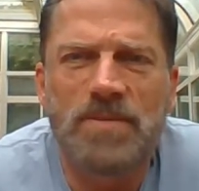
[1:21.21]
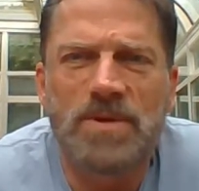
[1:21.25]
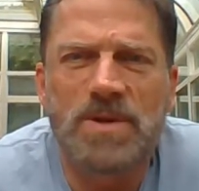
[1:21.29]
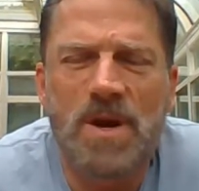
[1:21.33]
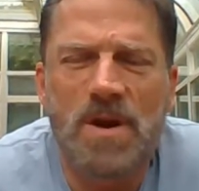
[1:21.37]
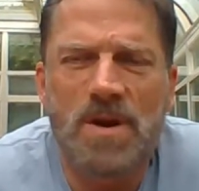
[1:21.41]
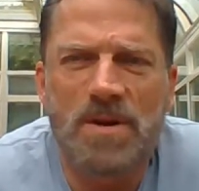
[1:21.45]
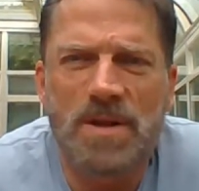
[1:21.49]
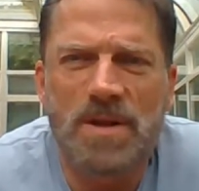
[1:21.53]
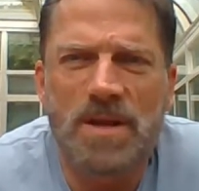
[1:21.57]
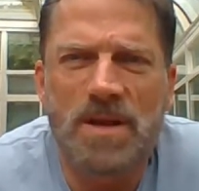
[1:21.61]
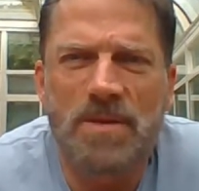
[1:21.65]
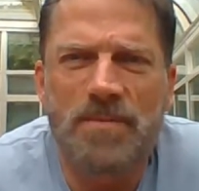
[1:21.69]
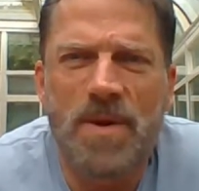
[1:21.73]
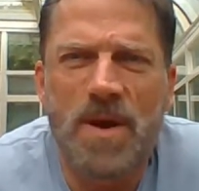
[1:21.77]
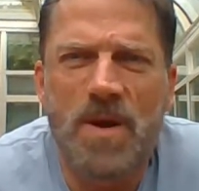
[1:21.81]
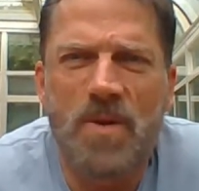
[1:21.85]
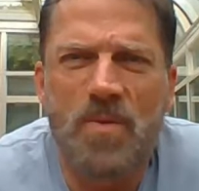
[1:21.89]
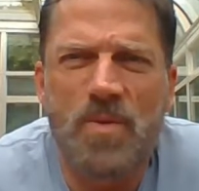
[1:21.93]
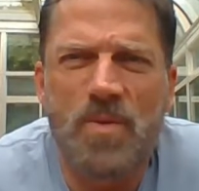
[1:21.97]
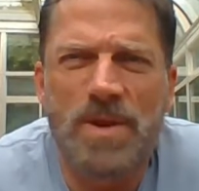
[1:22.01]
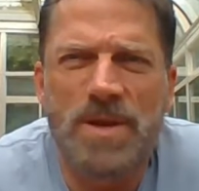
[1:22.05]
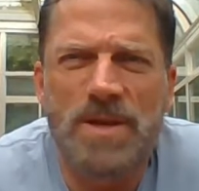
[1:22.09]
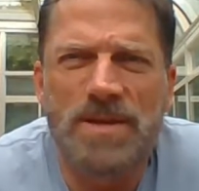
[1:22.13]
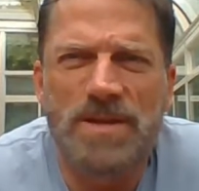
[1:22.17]
talking about
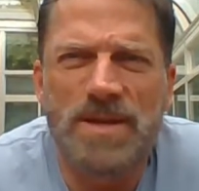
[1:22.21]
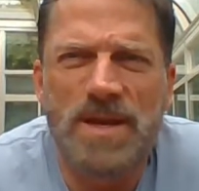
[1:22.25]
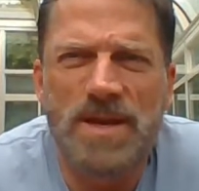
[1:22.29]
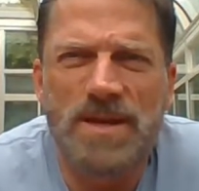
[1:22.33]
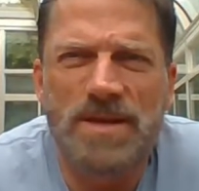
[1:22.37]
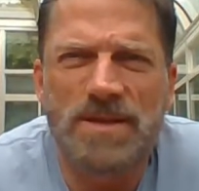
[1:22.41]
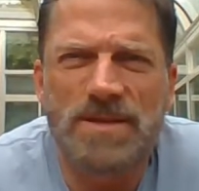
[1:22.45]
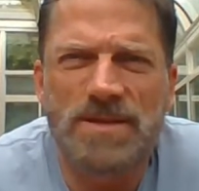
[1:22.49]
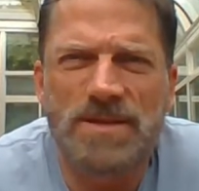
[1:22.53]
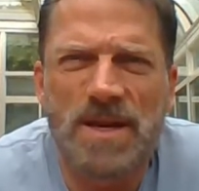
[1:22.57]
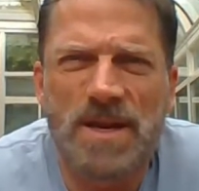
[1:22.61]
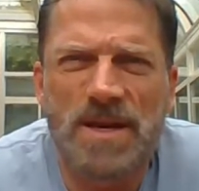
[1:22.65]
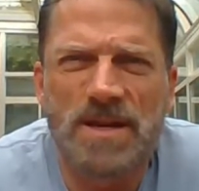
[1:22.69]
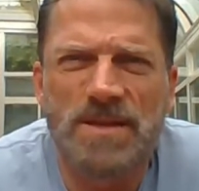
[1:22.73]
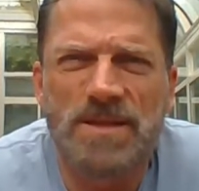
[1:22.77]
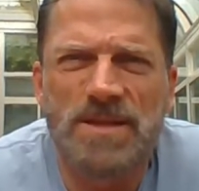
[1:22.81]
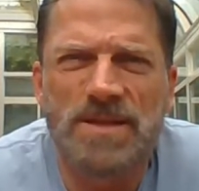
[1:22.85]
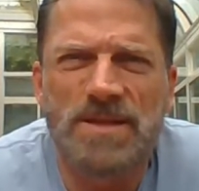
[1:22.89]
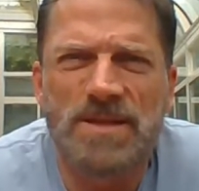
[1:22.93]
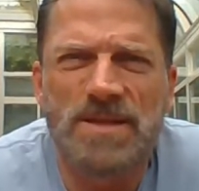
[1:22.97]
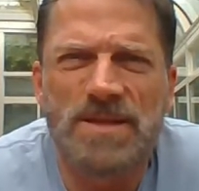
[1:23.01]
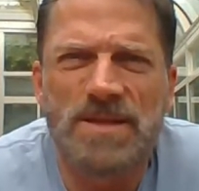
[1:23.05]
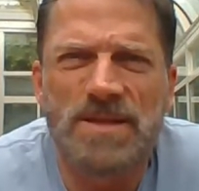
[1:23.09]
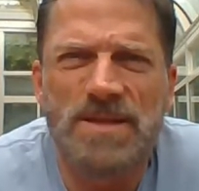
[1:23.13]
what a data scientist